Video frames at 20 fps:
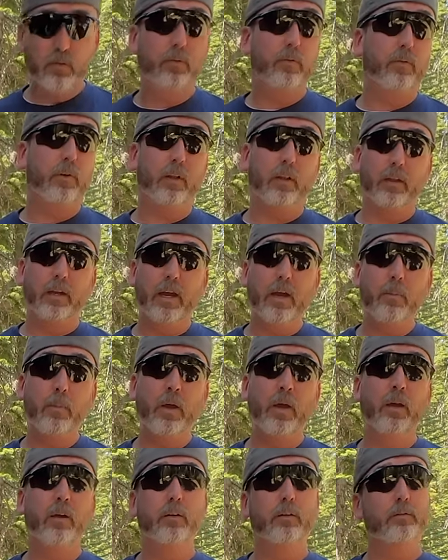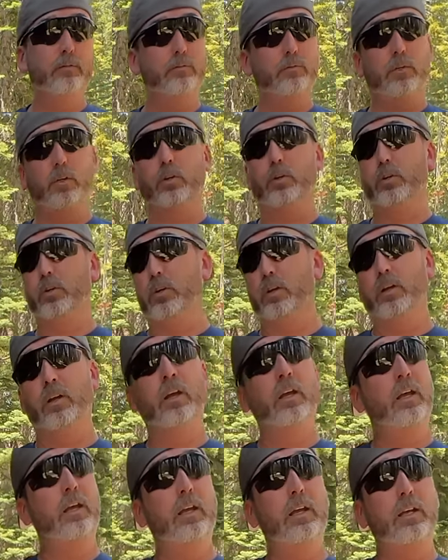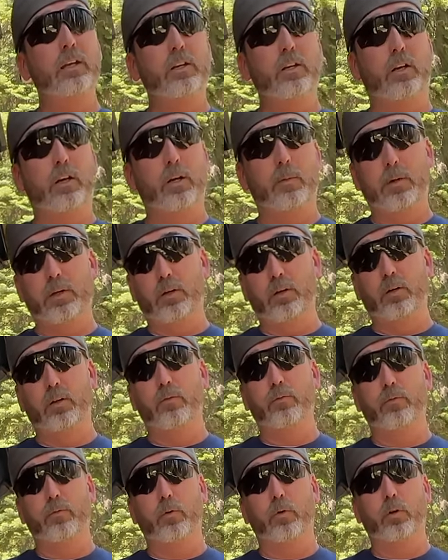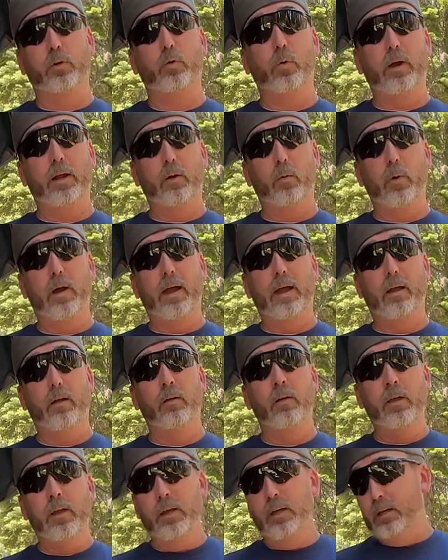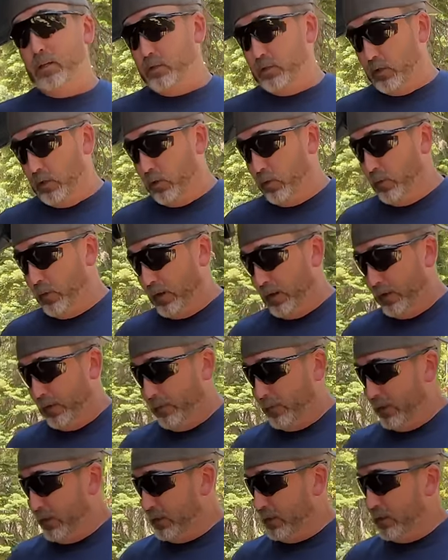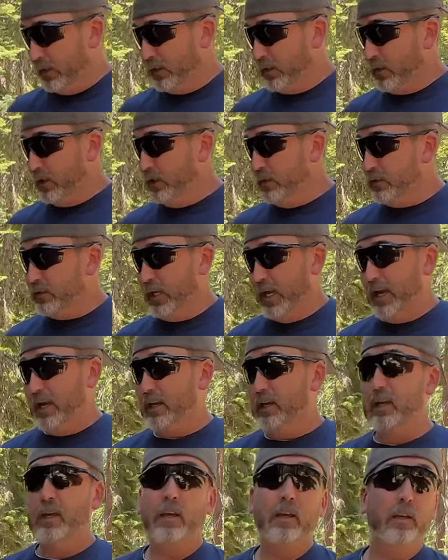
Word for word: fill it up, you're good. You're gonna be good for quite a while. So uh, Ignik tank,